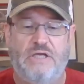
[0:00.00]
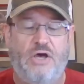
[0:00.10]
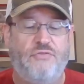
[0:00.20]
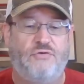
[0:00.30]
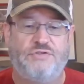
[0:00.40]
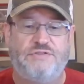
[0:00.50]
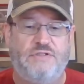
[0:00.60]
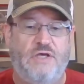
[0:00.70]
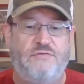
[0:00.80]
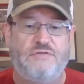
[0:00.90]
others,
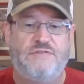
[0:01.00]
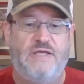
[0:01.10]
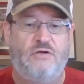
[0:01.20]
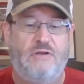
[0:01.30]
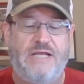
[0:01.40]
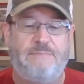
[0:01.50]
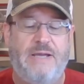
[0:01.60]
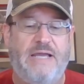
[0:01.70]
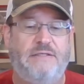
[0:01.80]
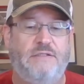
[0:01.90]
others that are like
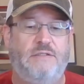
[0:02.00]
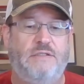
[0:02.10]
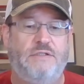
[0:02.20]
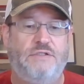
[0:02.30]
minded.